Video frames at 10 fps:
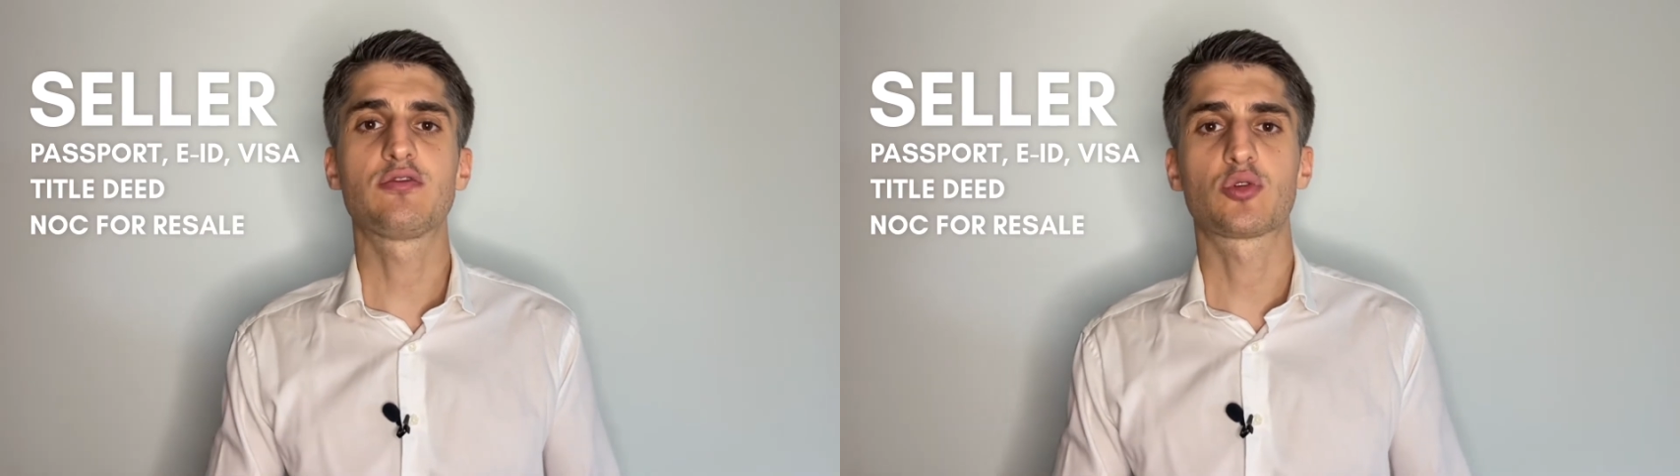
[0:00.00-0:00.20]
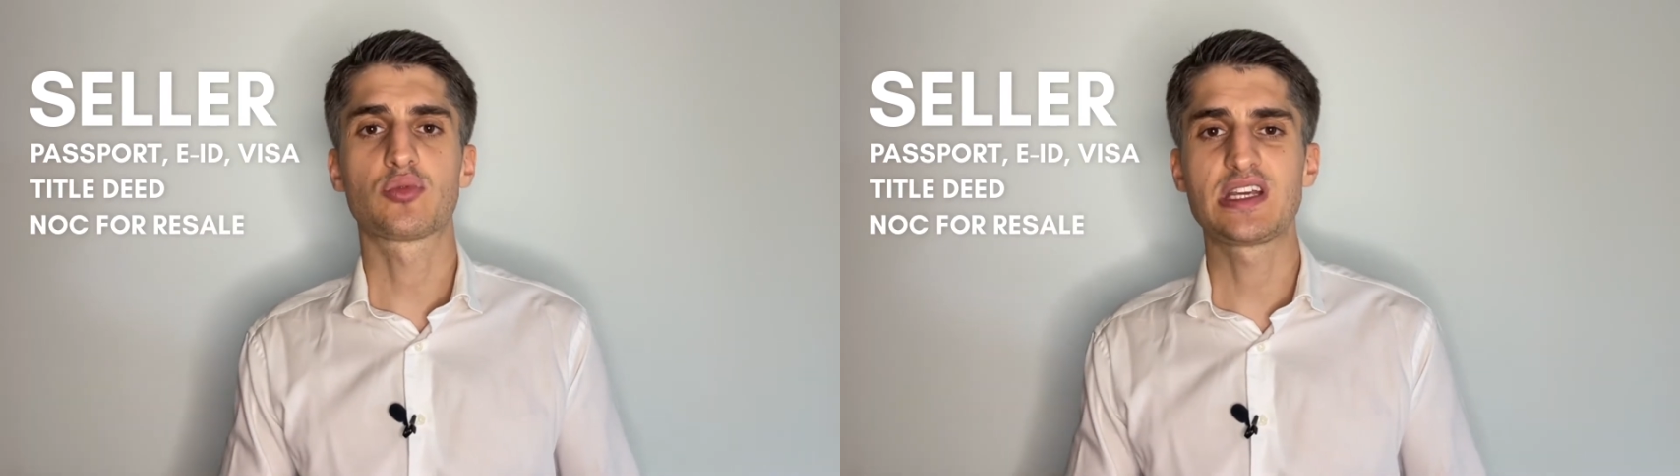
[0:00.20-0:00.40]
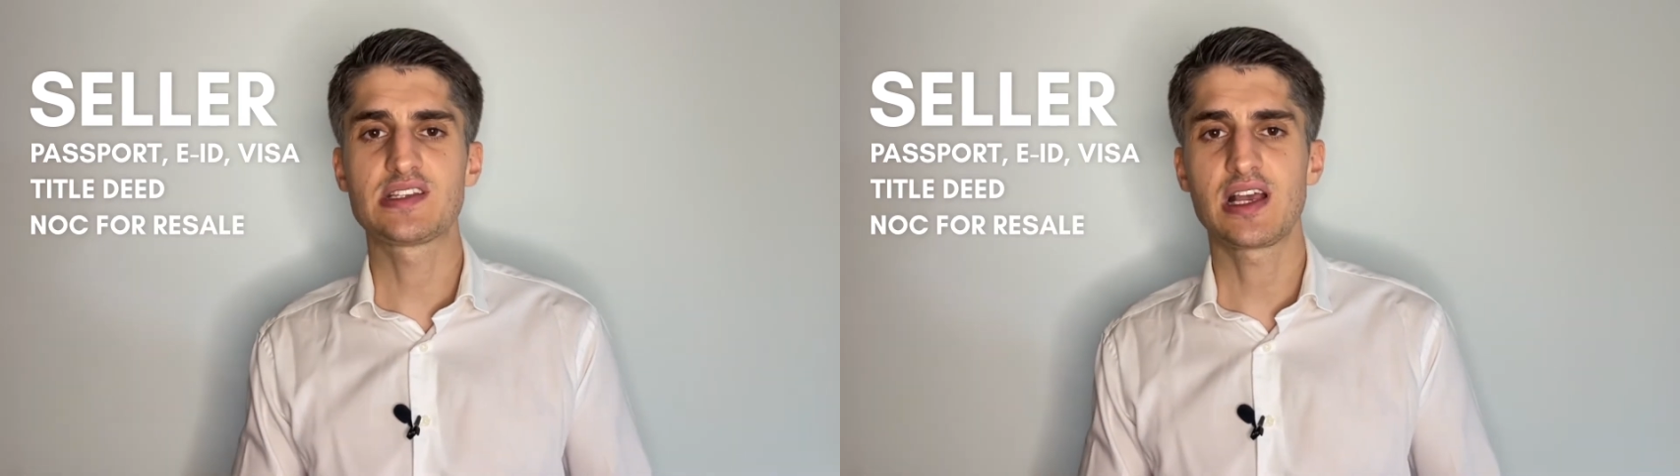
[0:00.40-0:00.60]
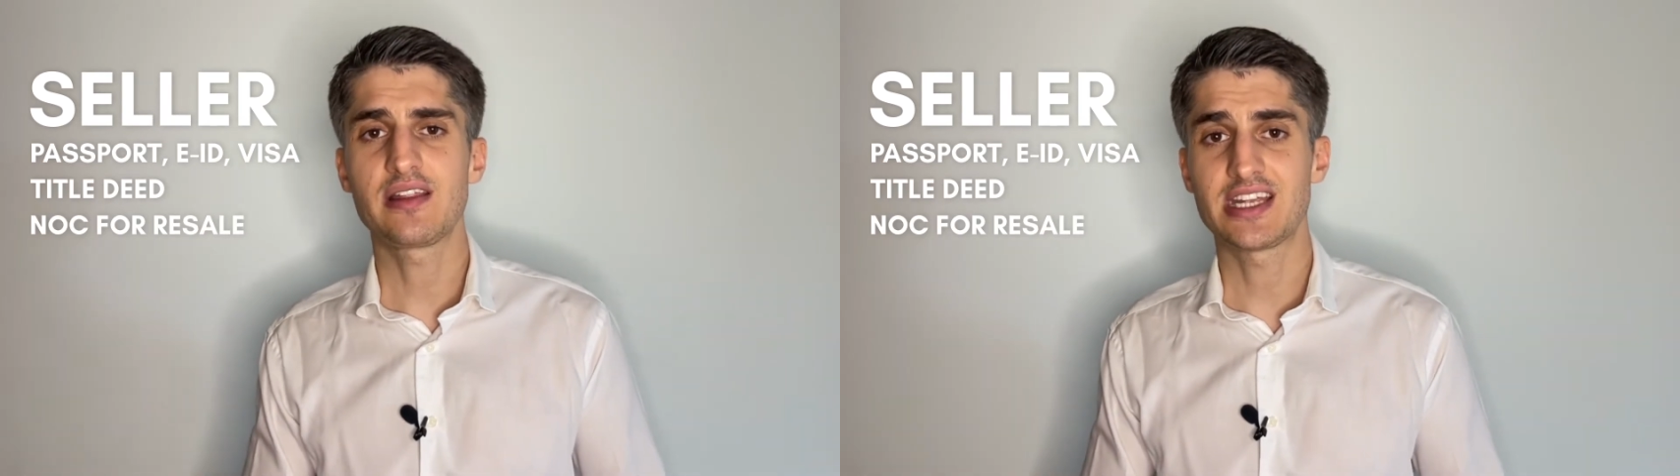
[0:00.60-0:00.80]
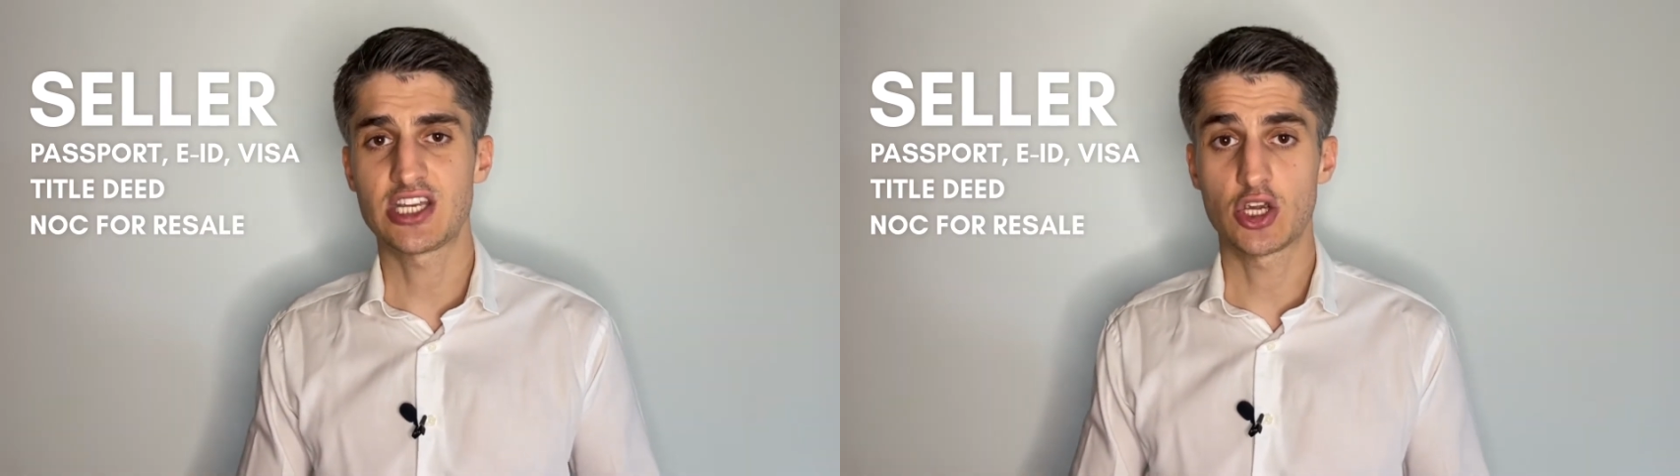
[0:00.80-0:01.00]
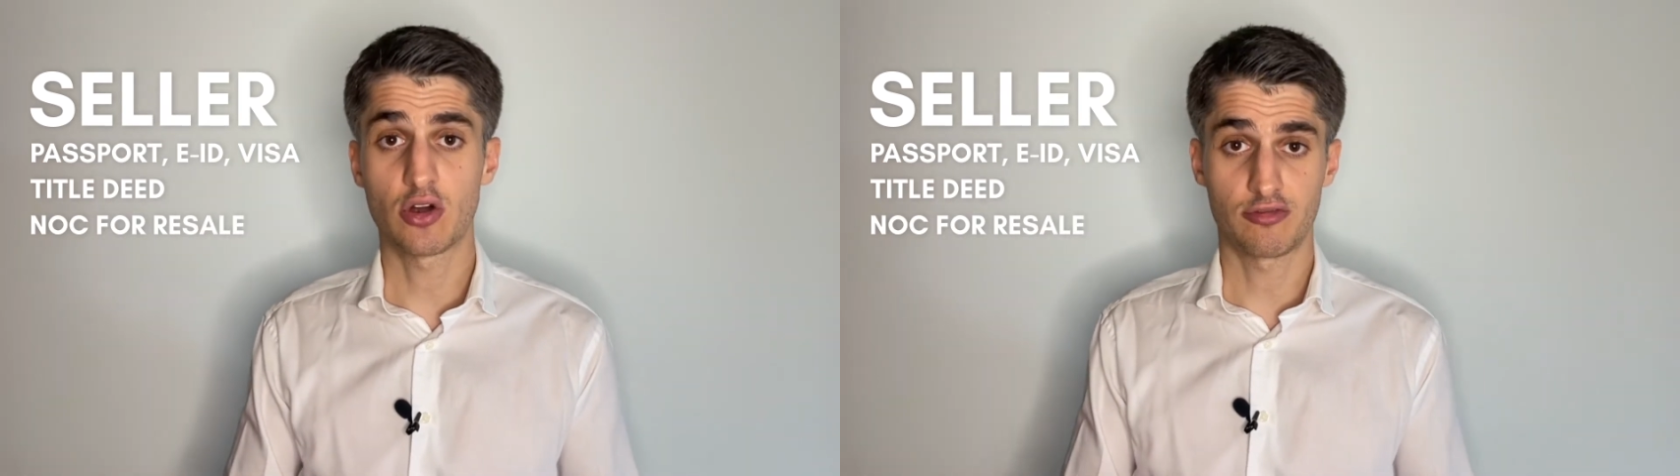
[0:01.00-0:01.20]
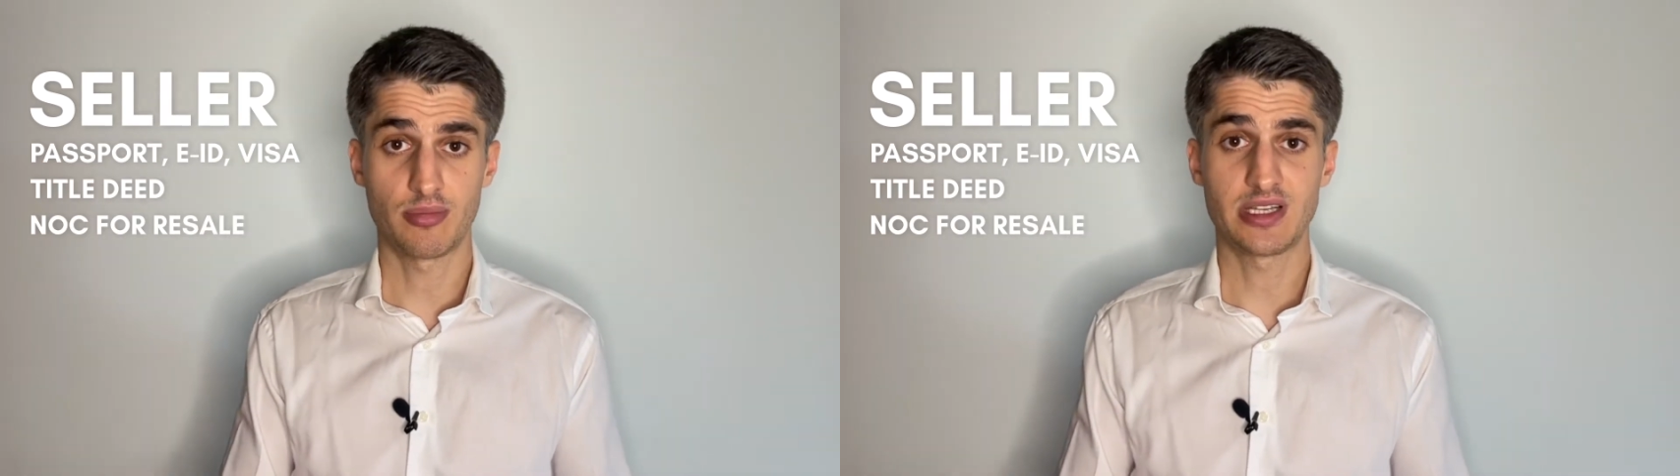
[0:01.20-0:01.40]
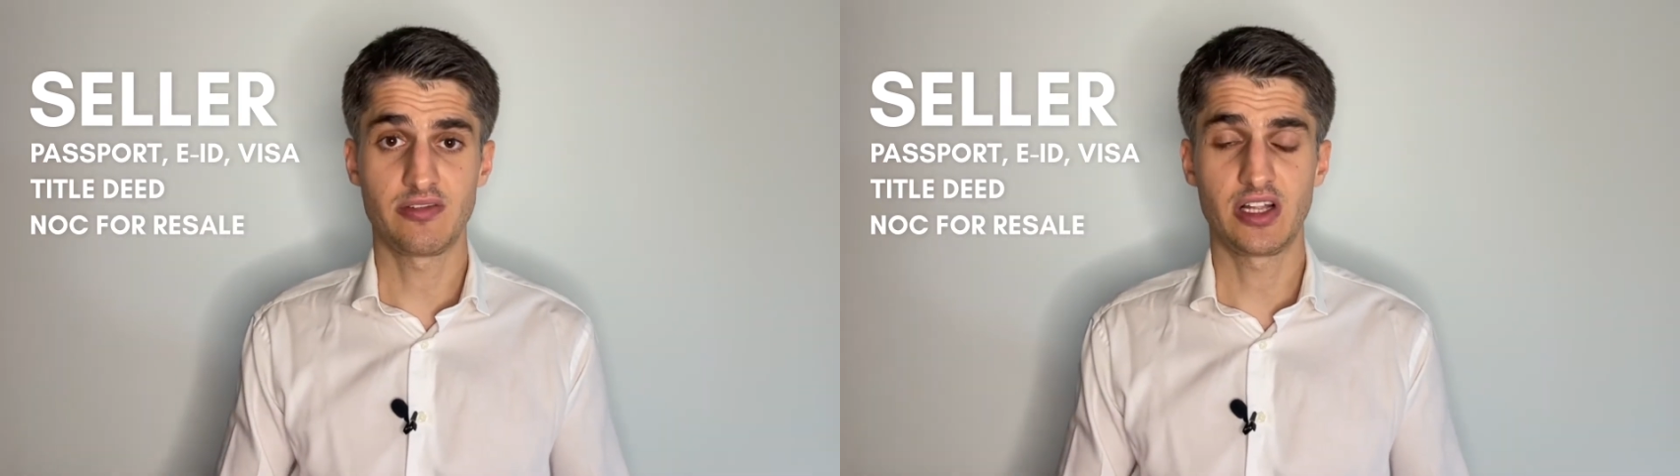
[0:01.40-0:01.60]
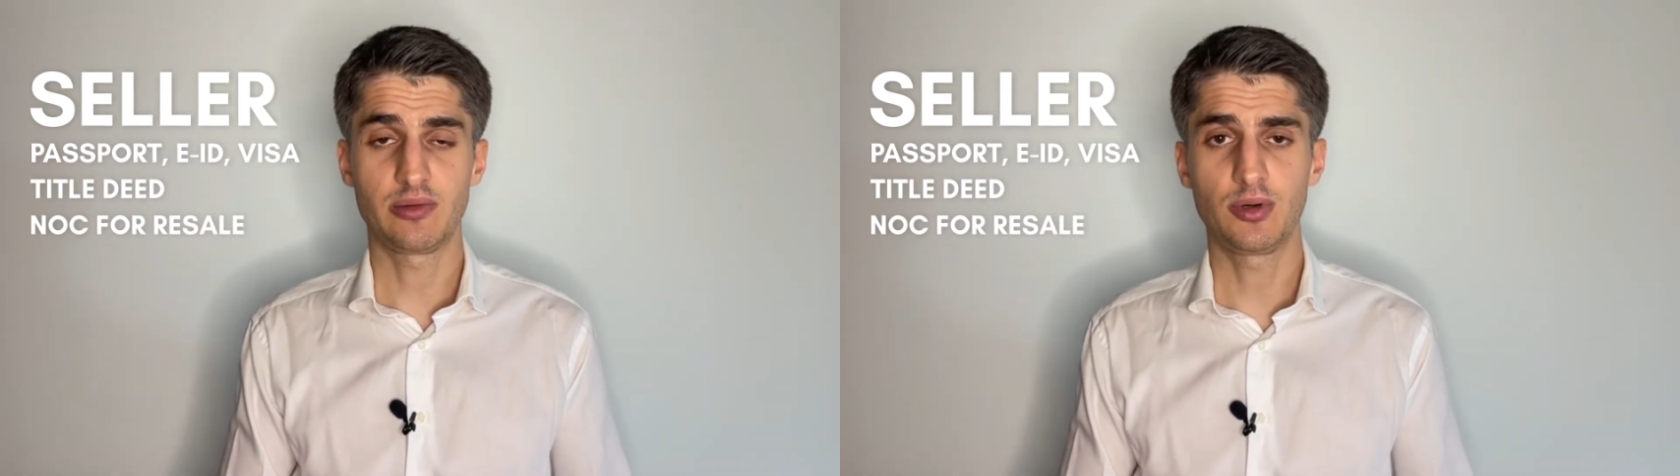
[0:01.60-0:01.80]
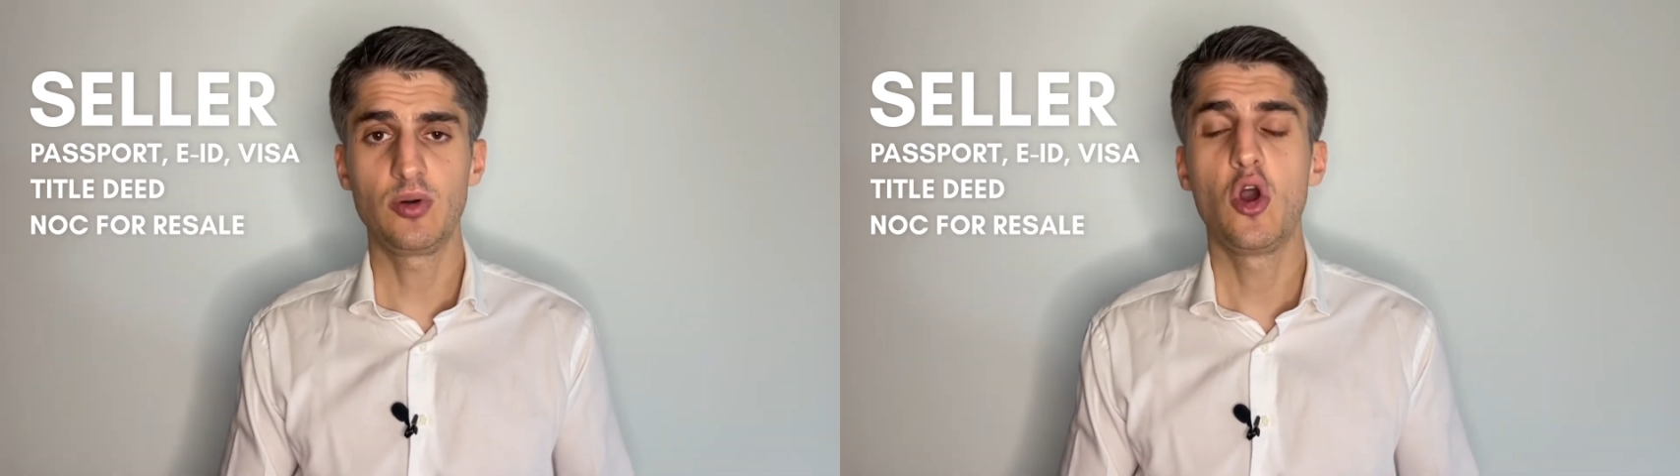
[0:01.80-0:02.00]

for resale that he got from a developer.